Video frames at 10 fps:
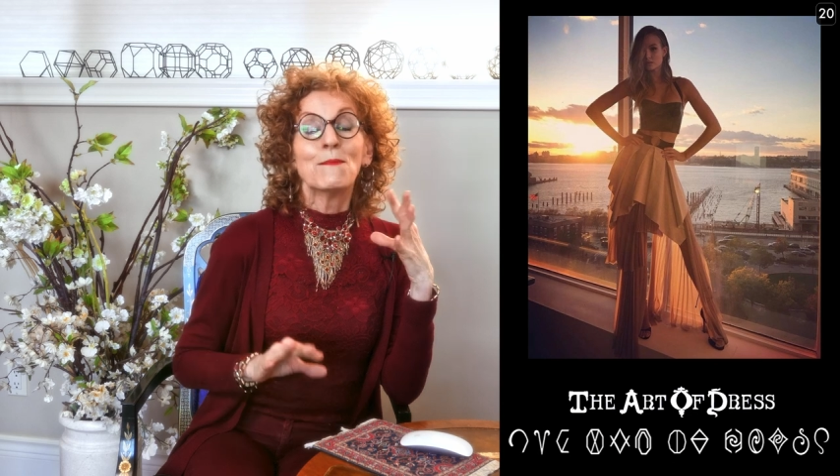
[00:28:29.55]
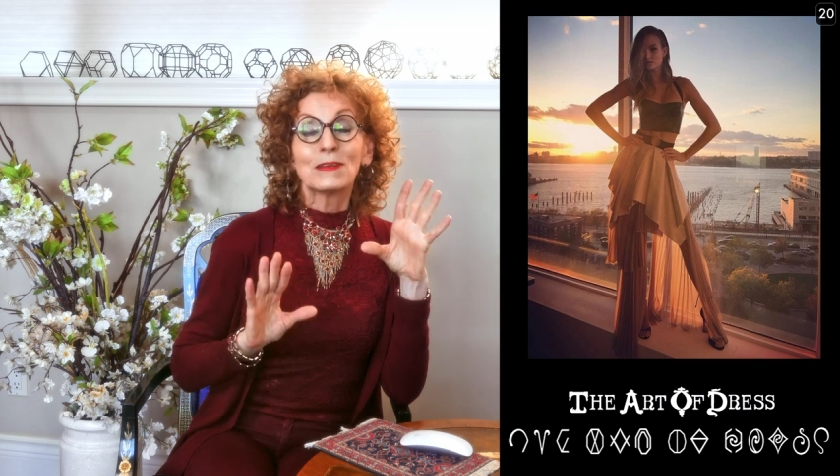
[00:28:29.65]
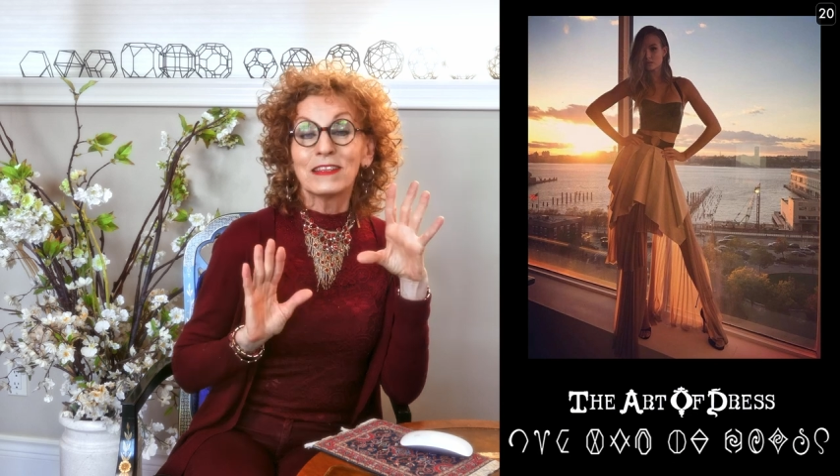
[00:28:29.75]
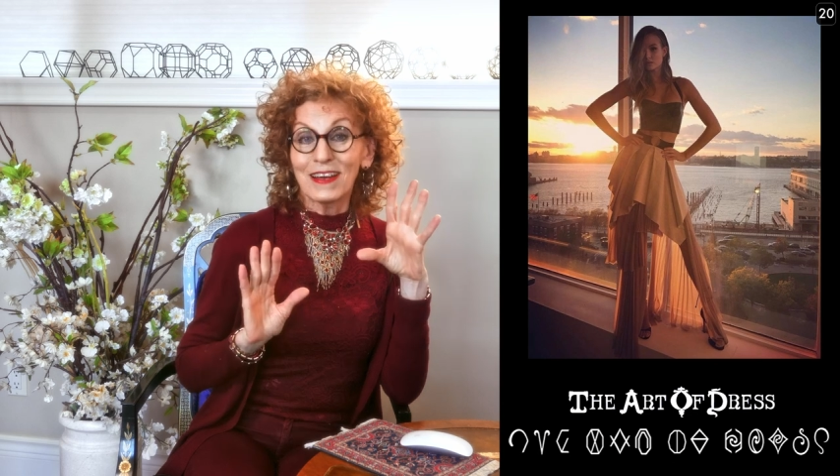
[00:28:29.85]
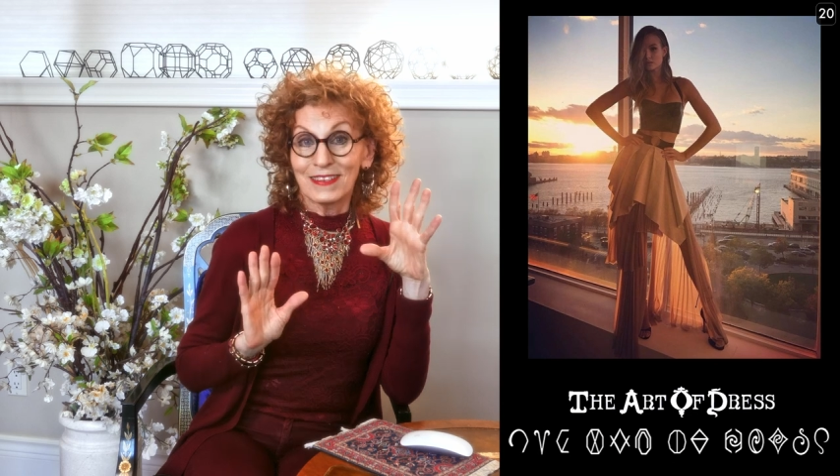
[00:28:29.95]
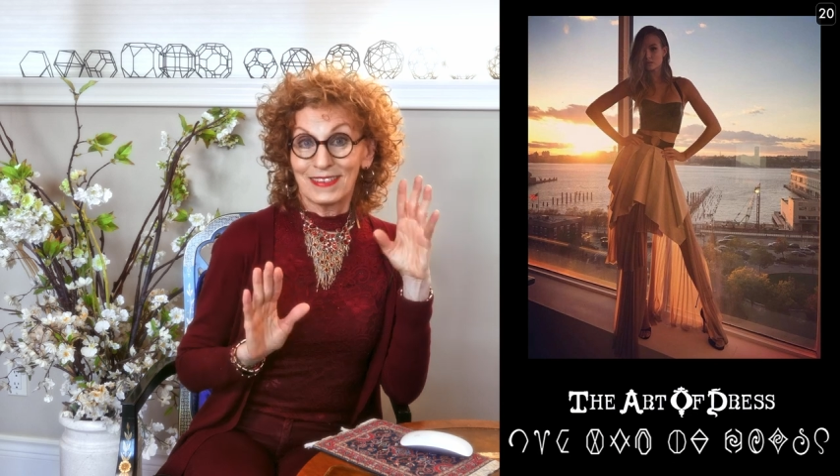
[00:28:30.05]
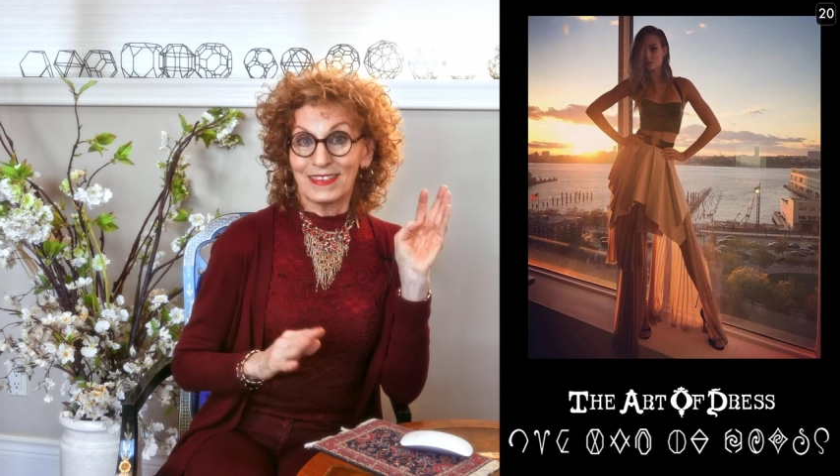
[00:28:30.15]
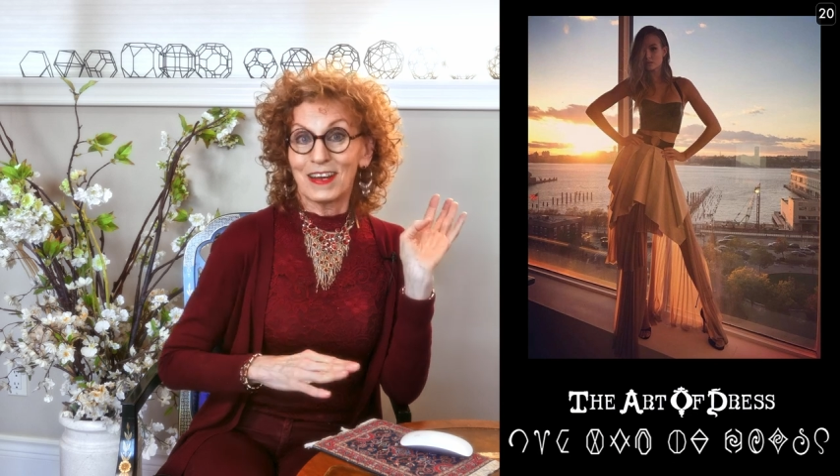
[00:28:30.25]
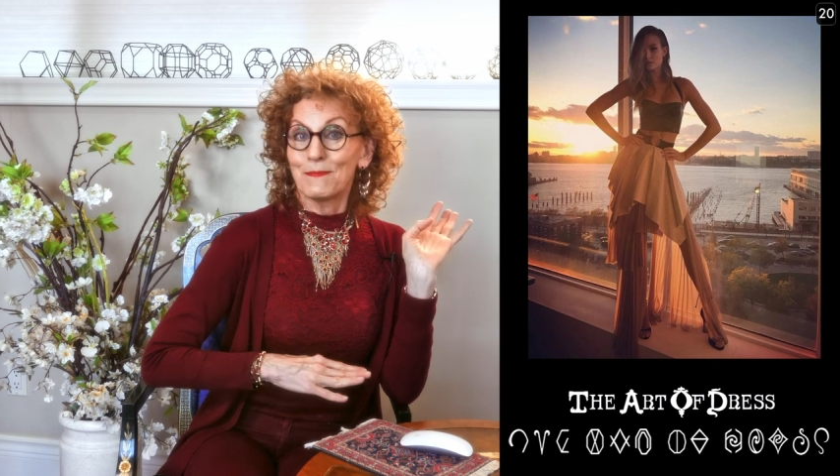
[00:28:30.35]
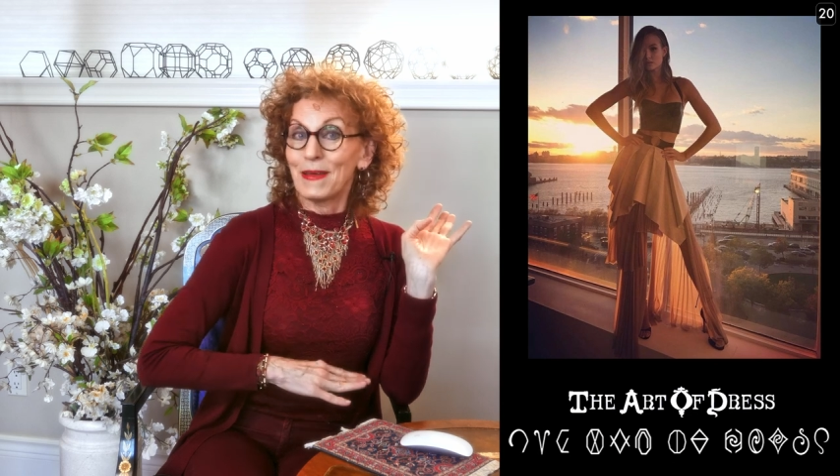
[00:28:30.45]
plus the
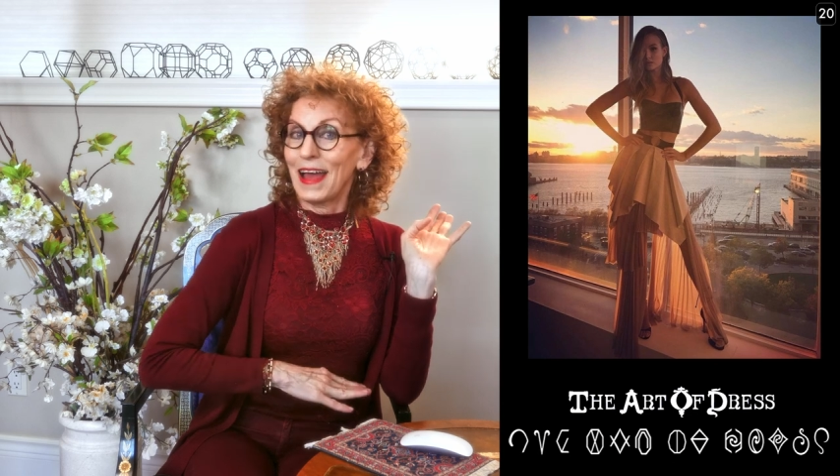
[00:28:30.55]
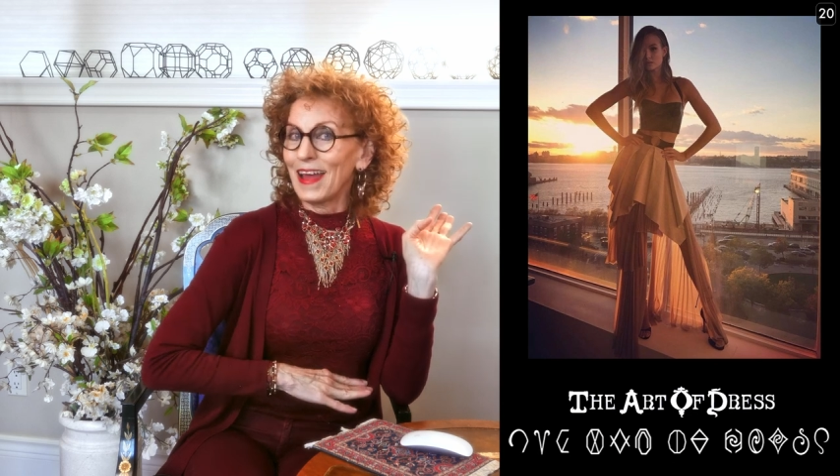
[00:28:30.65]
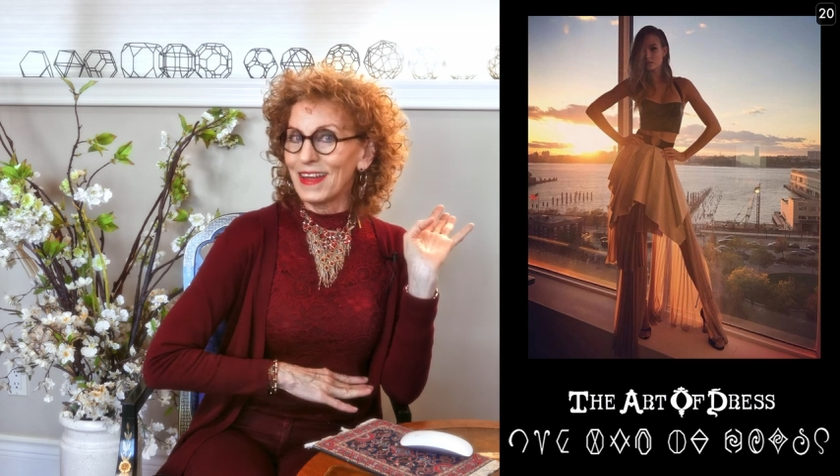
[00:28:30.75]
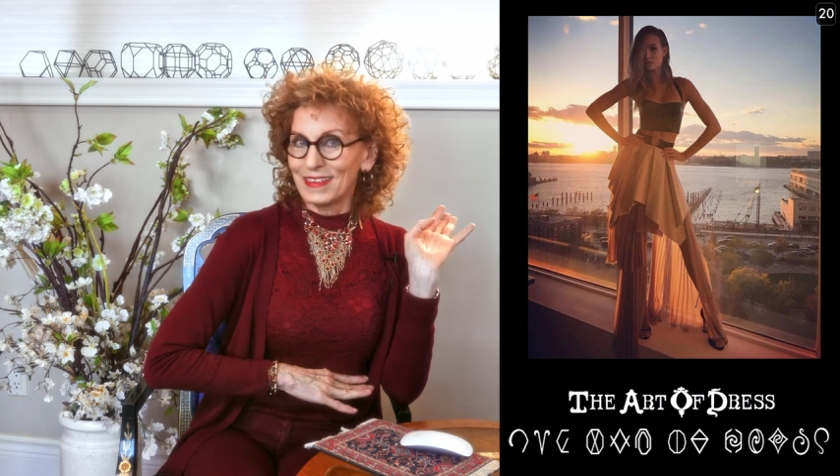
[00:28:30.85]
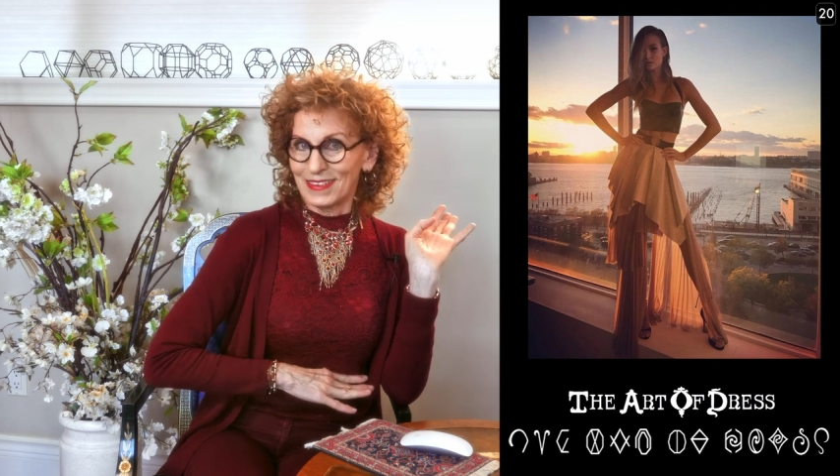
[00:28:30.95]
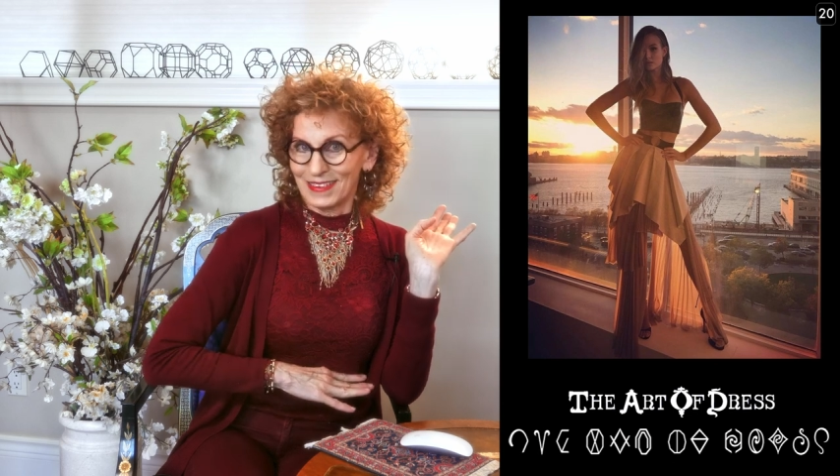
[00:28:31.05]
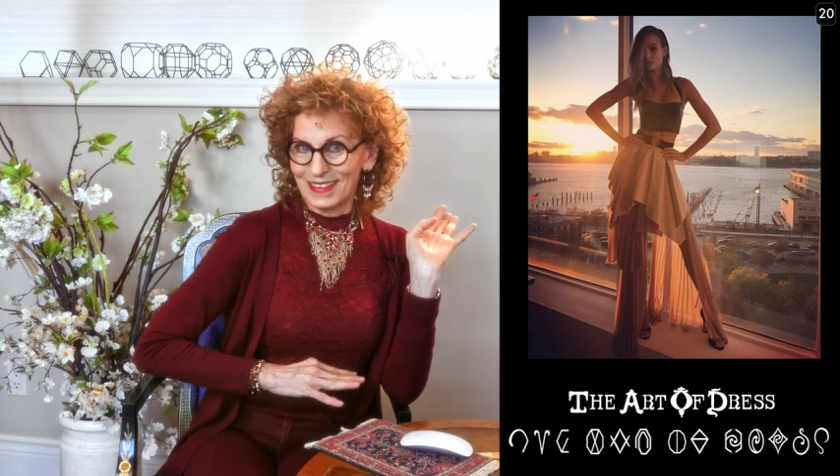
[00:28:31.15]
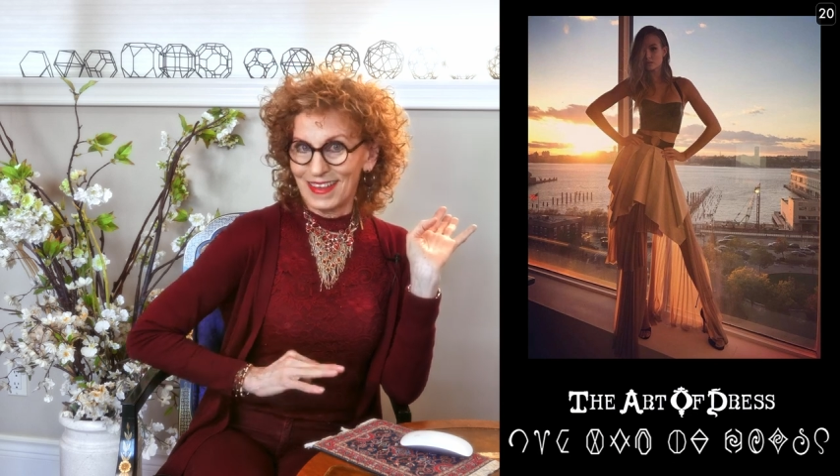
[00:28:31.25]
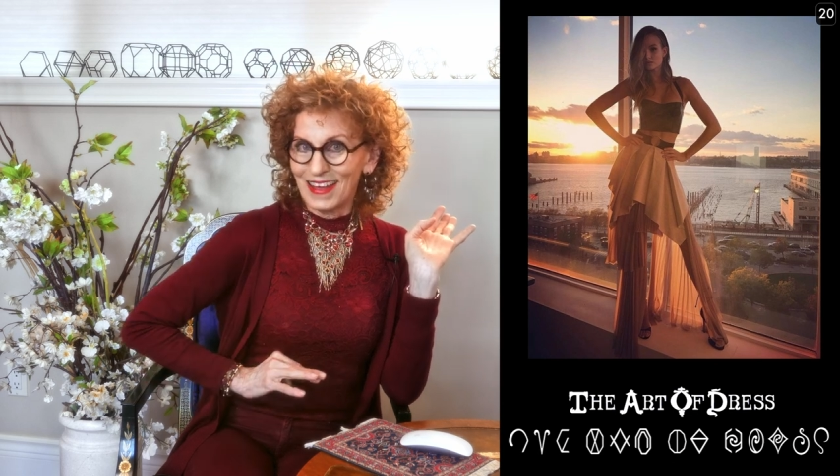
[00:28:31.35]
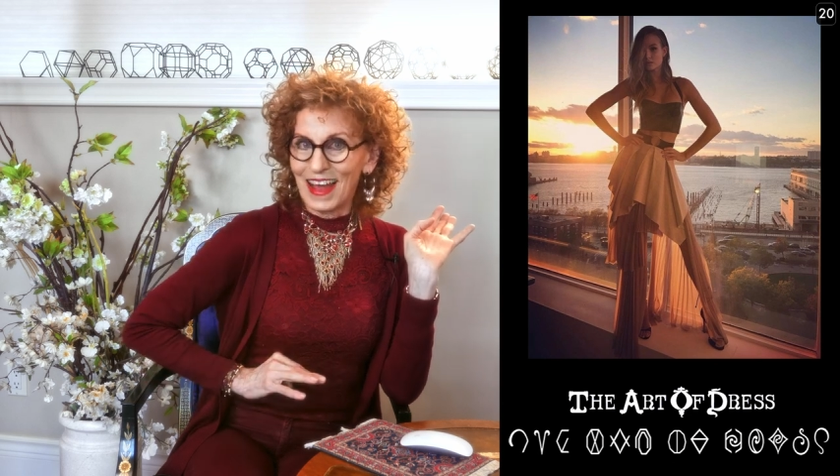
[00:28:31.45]
top ends